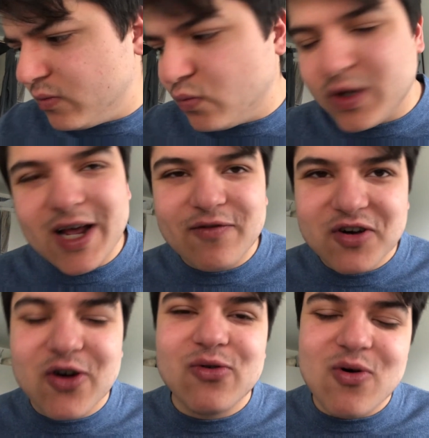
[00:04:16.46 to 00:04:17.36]
whenever
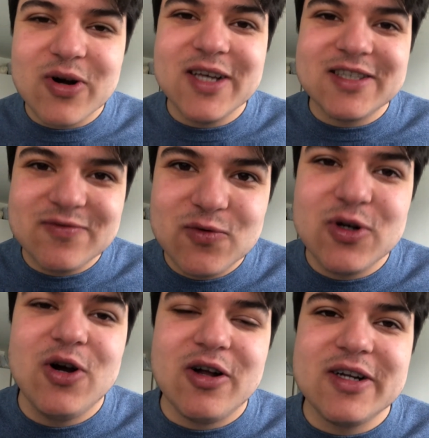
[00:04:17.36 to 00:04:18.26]
corona is
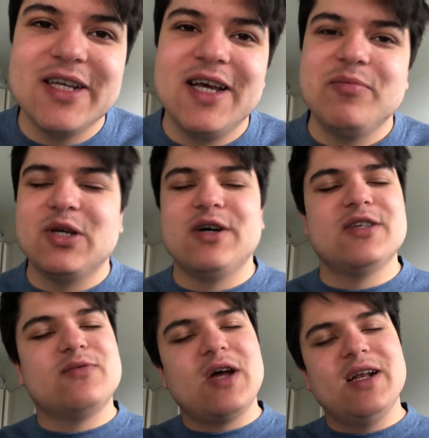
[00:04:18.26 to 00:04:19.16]
gone again
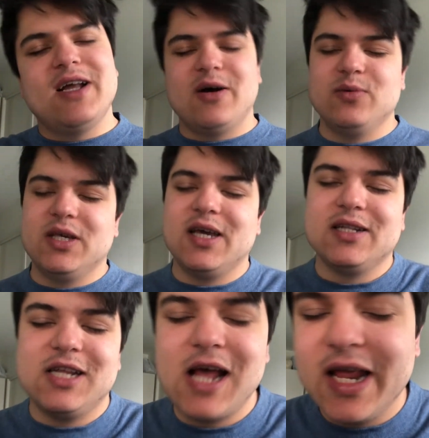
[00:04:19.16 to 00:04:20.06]
because right now we
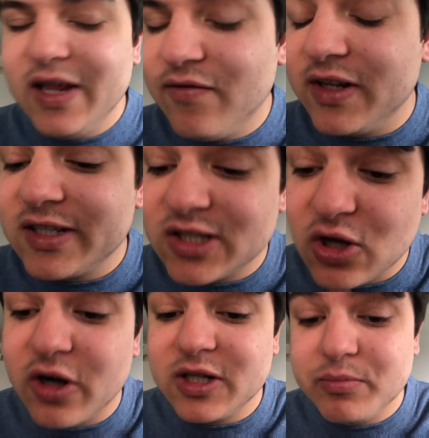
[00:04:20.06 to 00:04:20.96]
can't even
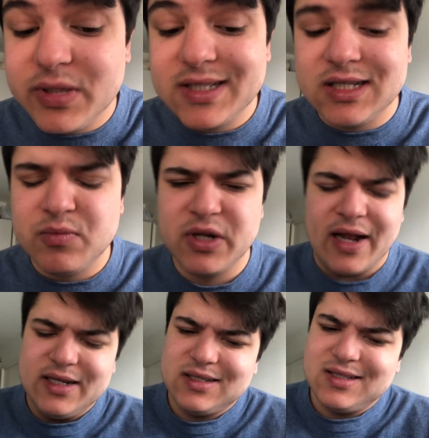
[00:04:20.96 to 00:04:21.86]
start the business but
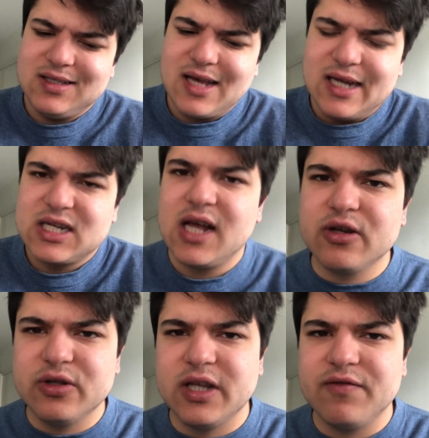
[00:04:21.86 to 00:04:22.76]
that is actually a
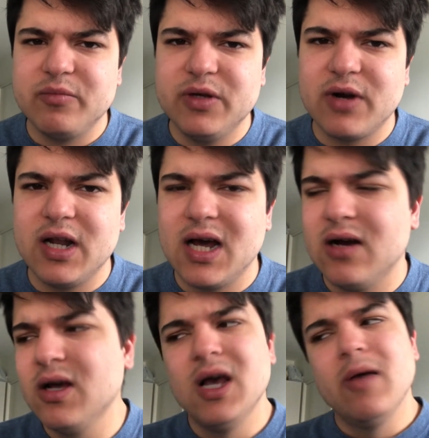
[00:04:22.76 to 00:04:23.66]
good thing for me right now
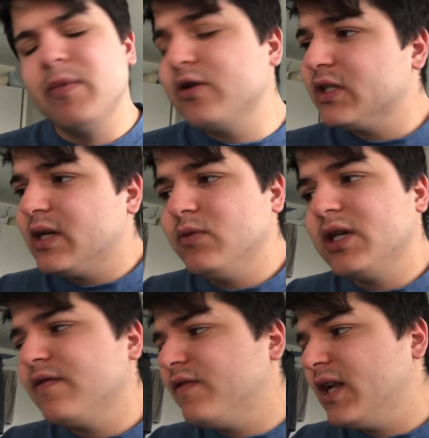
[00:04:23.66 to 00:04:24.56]
because then we
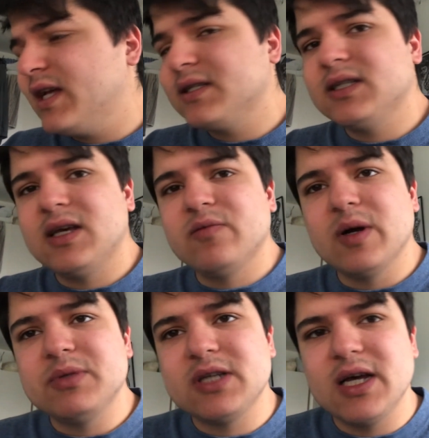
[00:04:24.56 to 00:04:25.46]
can finesse the
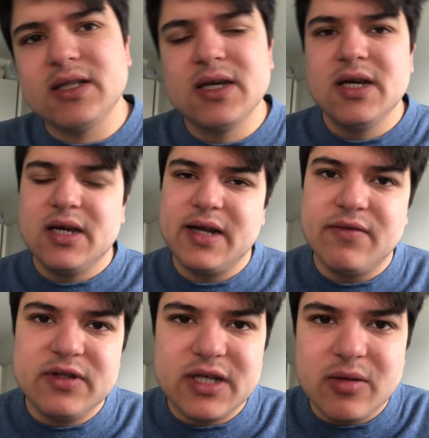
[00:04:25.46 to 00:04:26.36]
website and
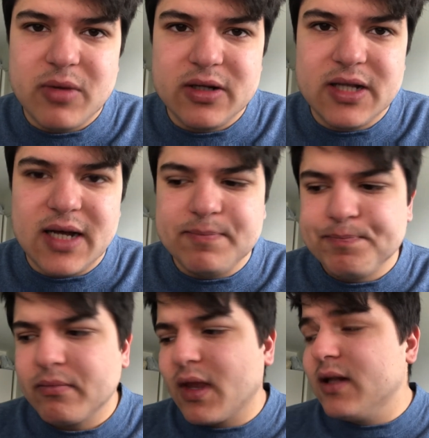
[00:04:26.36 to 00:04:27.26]
everything about that
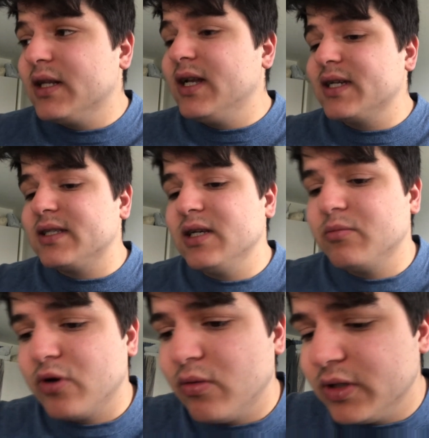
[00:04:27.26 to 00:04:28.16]
the next thing
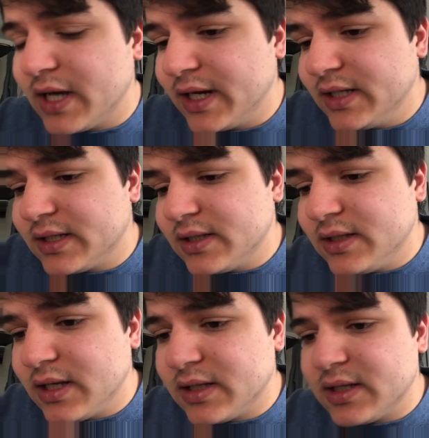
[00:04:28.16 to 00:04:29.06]
bro that is
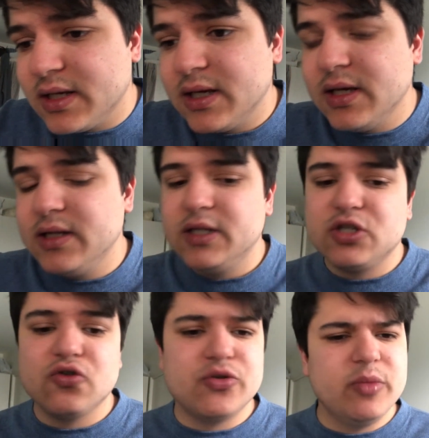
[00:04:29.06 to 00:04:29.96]
that uh, the
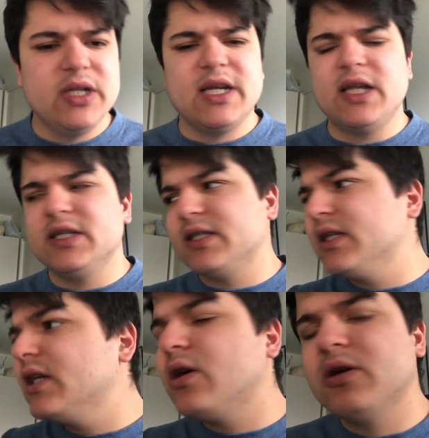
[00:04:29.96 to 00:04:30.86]
social media
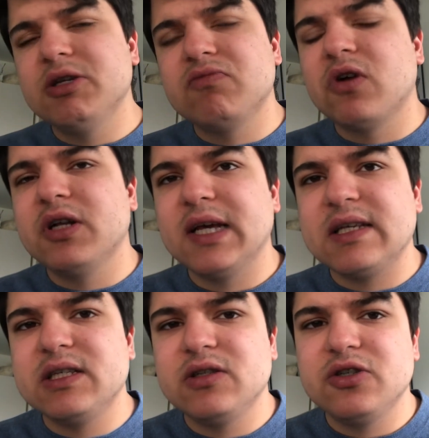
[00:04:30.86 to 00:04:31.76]
agency is running
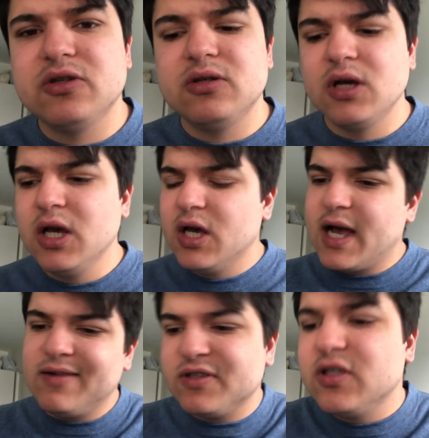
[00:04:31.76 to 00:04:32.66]
as it should
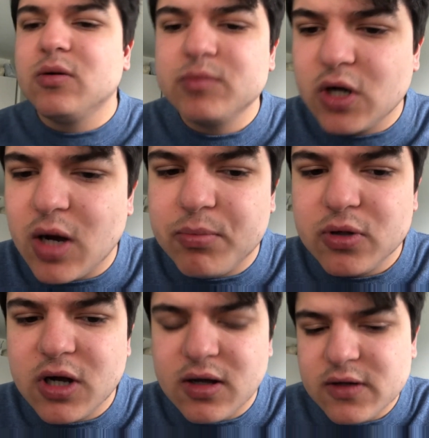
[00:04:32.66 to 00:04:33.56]
have some couple
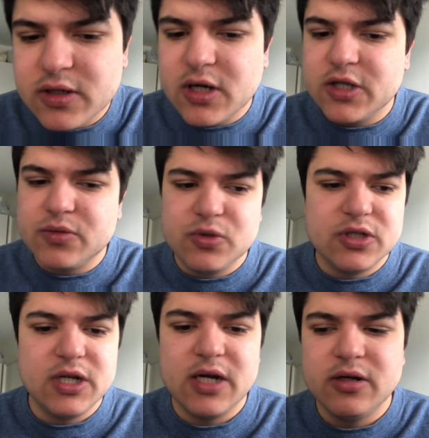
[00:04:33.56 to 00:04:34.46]
uh, customers
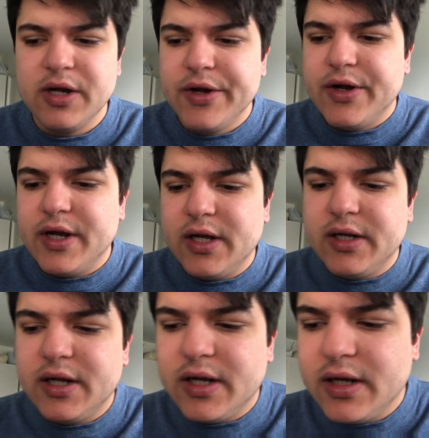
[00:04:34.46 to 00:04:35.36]
there
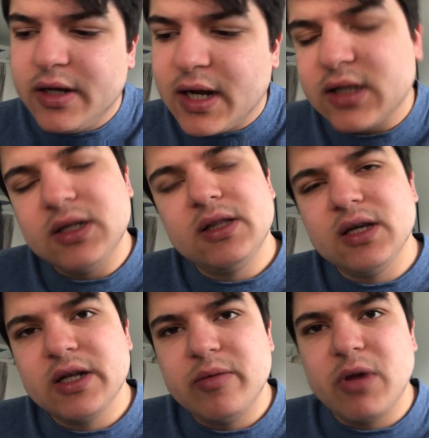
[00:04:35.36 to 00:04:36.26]
and uh, actually
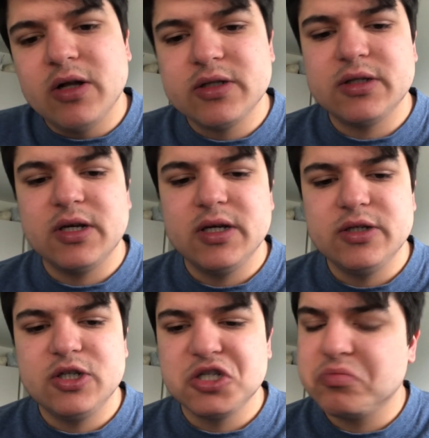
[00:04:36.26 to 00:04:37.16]
thinking about uh,
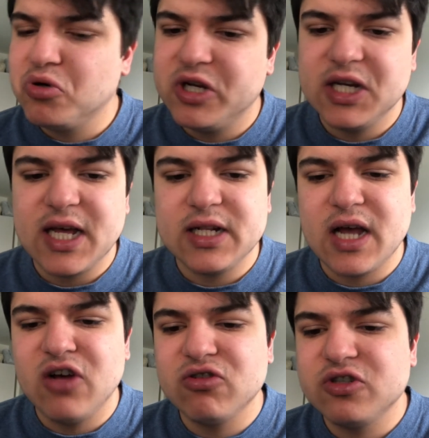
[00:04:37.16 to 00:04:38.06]
just putting that
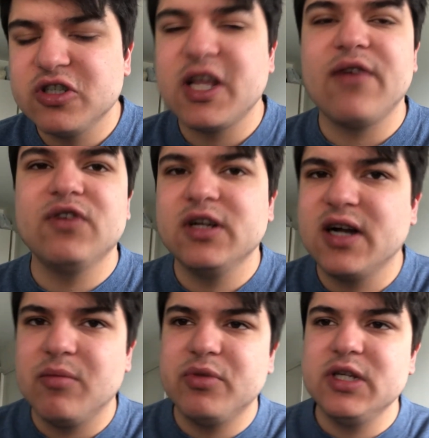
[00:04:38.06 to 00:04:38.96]
down or just having the
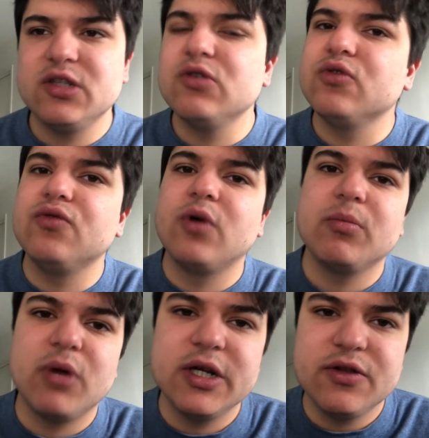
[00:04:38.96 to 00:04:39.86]
company to, to run
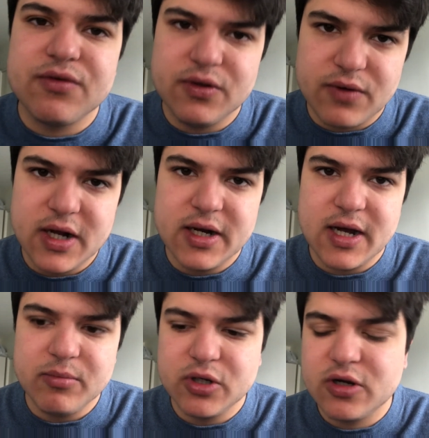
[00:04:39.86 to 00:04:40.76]
money through it right
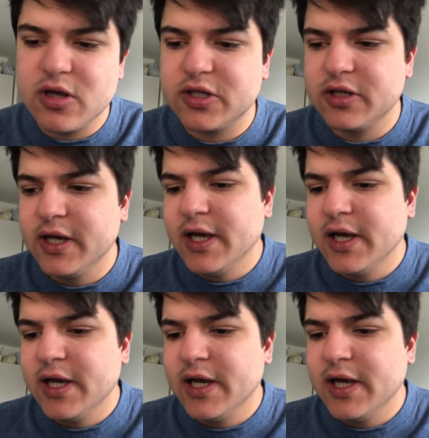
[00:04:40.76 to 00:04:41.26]
now because